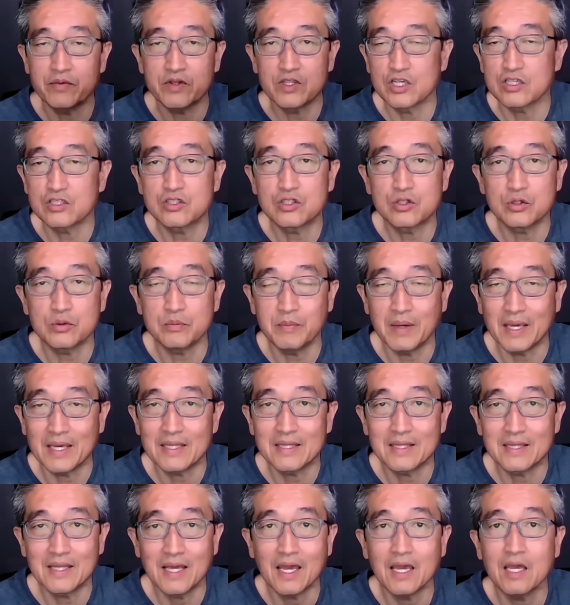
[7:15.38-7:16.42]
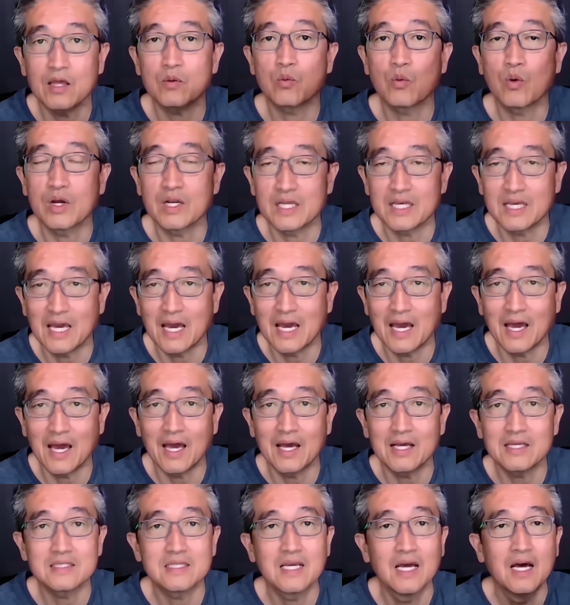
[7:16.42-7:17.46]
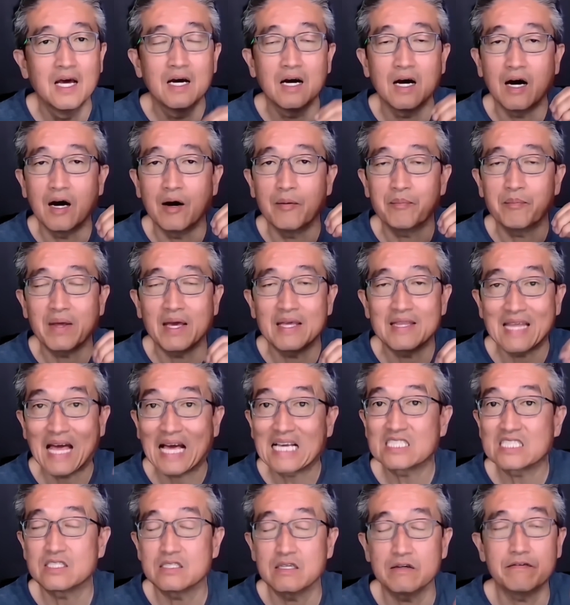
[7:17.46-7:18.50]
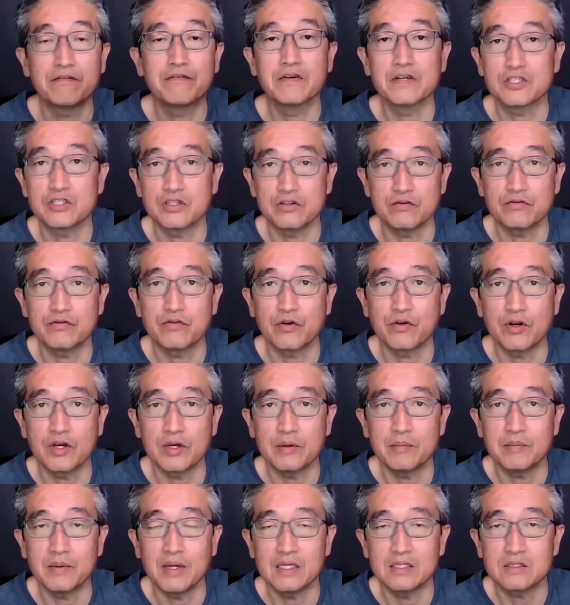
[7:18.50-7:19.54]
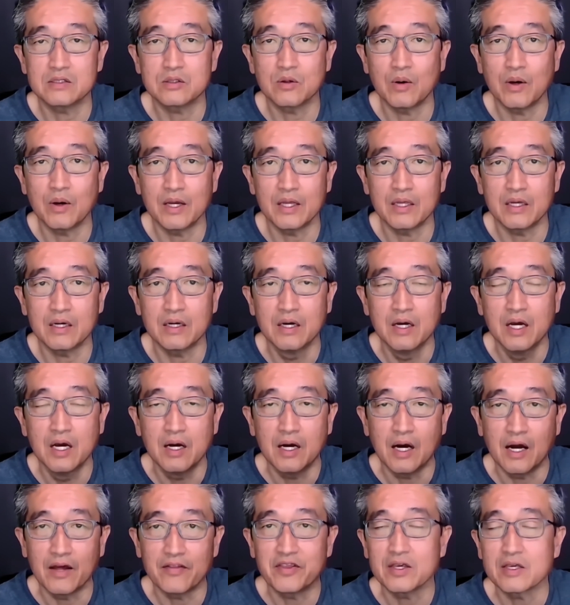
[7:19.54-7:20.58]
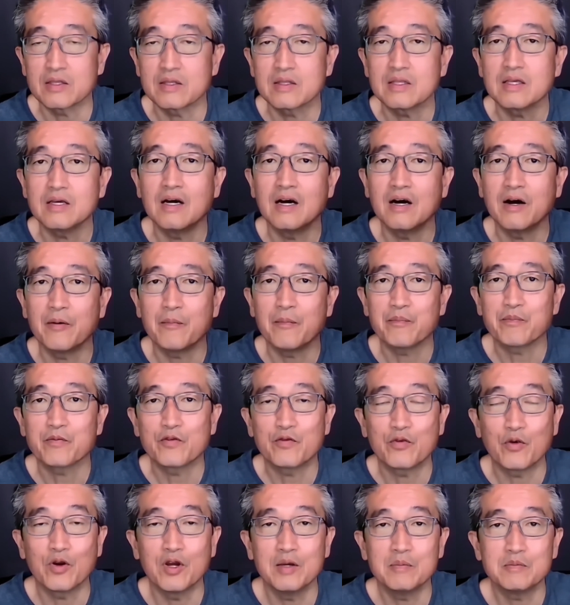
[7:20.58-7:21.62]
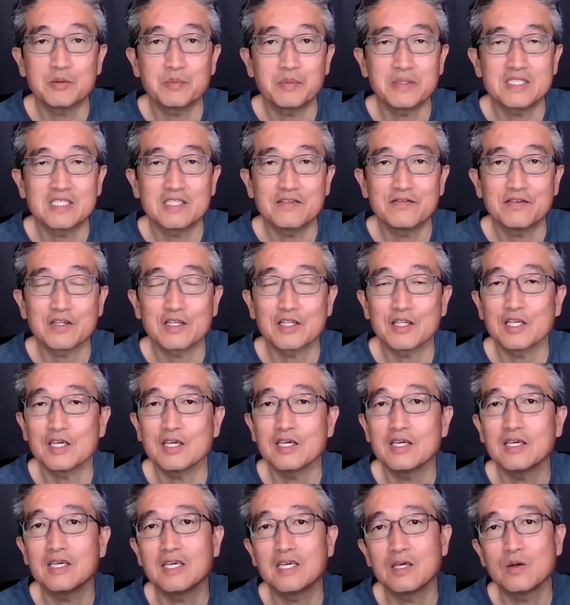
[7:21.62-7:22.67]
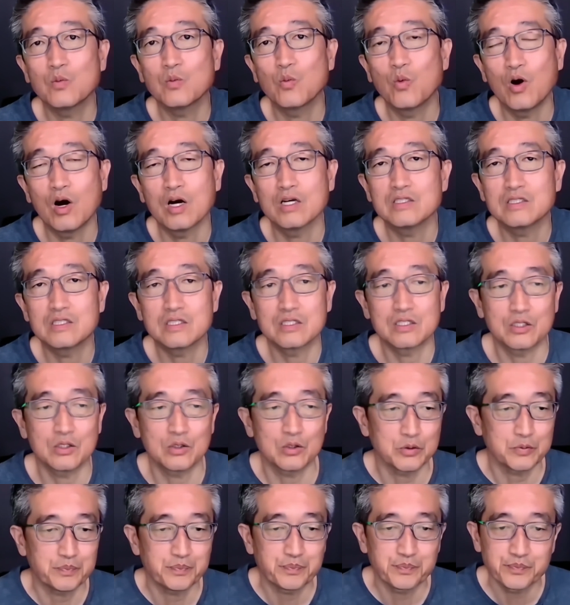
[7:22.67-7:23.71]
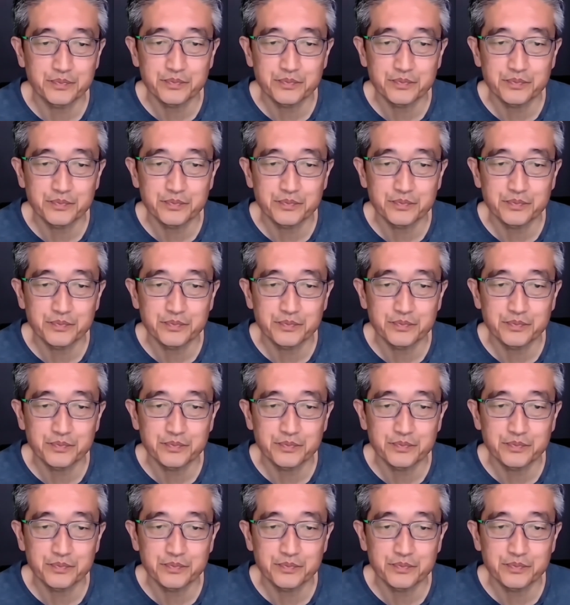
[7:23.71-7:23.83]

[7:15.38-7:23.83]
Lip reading: just to maintain what he has, and that's sufficient for him. And so I think for him specifically, he wants to